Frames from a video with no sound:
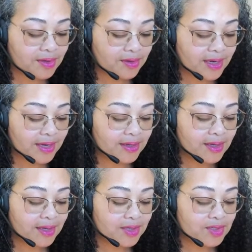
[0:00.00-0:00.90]
Okay,
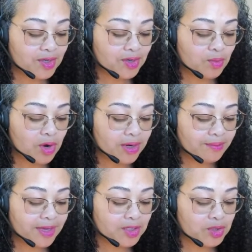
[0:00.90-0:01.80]
so you want to
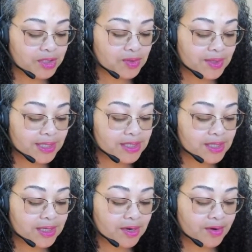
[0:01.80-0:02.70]
make sure. So in this
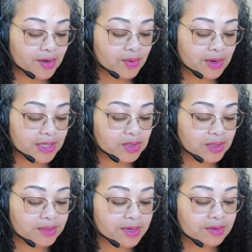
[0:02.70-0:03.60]
scenario where I
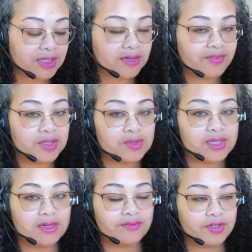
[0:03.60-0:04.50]
talked about ClickFunnels
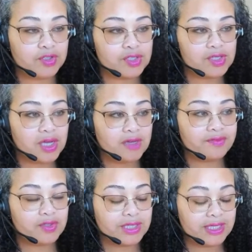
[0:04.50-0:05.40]
and
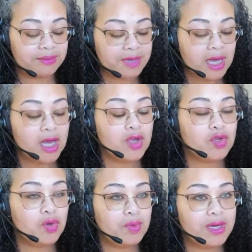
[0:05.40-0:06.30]
Infusionsoft or Keep,
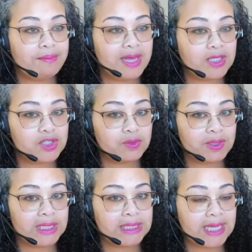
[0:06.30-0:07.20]
you want to make
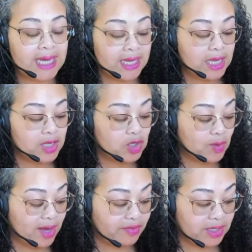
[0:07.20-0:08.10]
sure that you
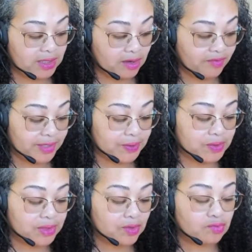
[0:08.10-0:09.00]
have ClickFunnels
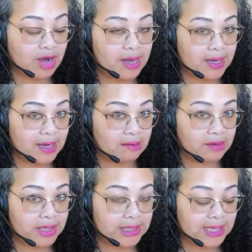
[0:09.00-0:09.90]
and the right account
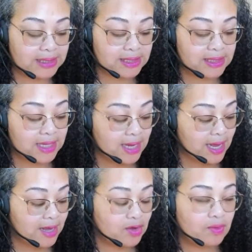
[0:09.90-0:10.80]
connected,
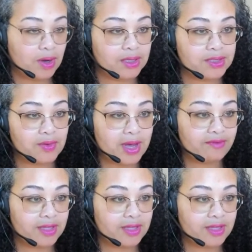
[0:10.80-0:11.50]
and you also have